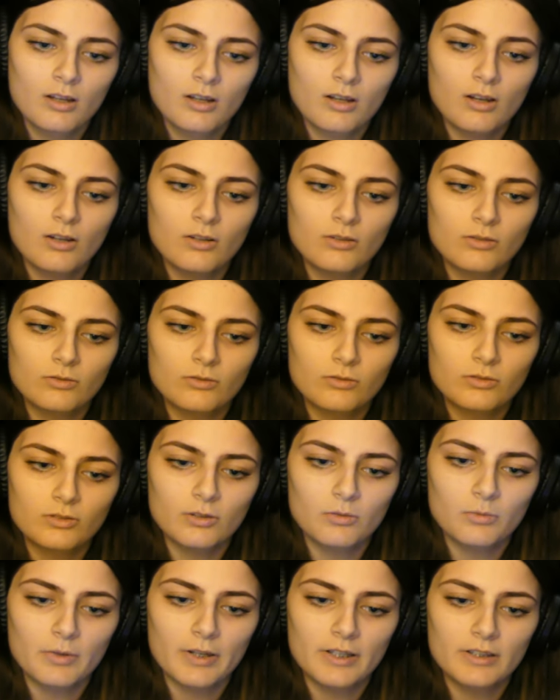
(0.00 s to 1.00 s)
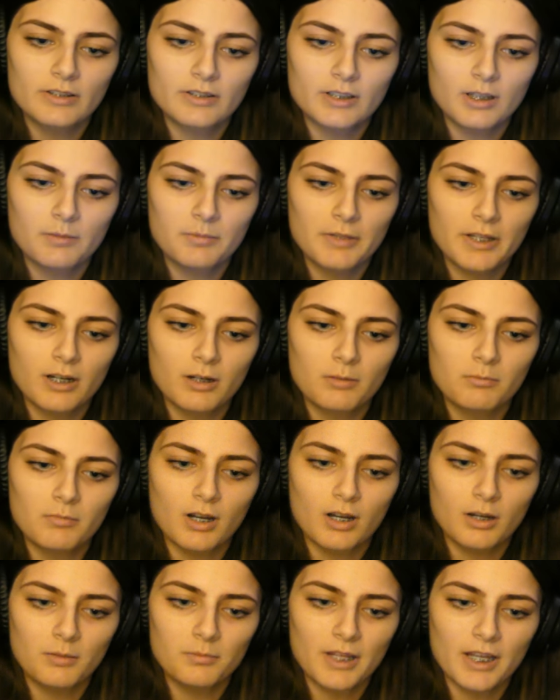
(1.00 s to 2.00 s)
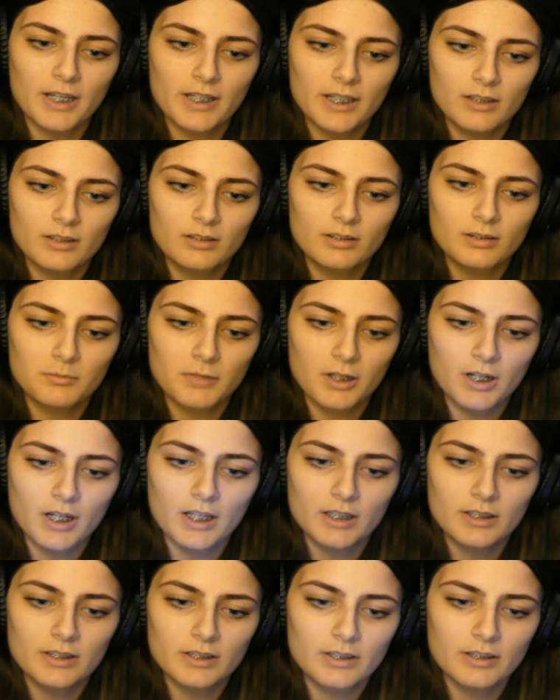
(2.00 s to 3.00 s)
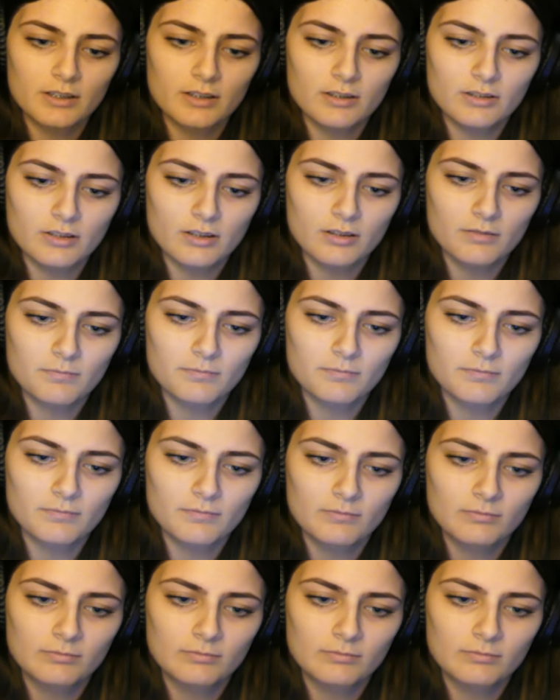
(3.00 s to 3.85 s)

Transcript: Oh, so wait, it's gonna be her mom that killed him on accident or something?